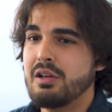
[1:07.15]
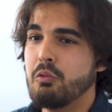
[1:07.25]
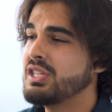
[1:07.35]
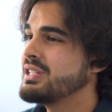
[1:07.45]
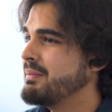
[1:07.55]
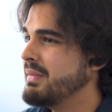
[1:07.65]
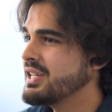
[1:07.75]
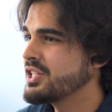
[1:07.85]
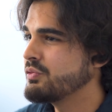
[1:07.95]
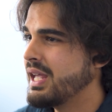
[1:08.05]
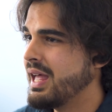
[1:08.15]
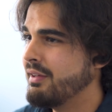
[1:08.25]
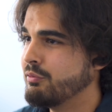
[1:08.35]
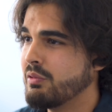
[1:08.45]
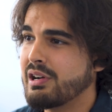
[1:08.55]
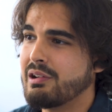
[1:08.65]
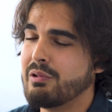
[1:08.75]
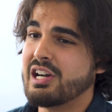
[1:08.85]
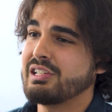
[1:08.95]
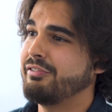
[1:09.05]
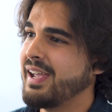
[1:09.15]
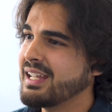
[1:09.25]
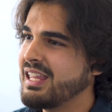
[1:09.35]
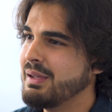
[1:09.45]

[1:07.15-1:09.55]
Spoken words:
Which dimensions we have? What are the fact